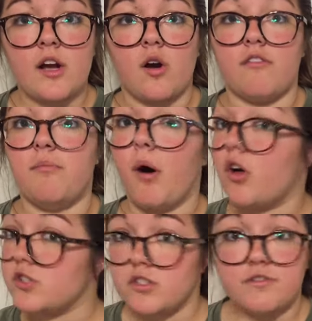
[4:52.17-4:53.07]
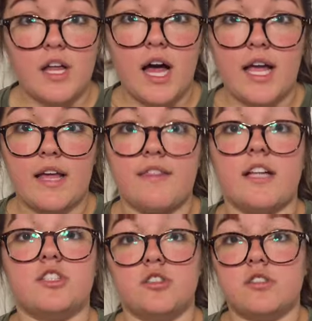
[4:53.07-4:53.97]
or if balls are flying,
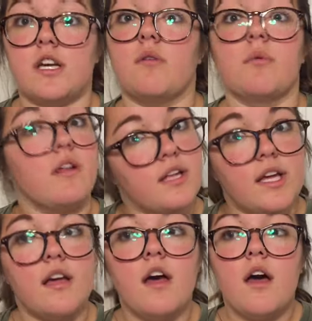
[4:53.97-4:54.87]
that's usually a really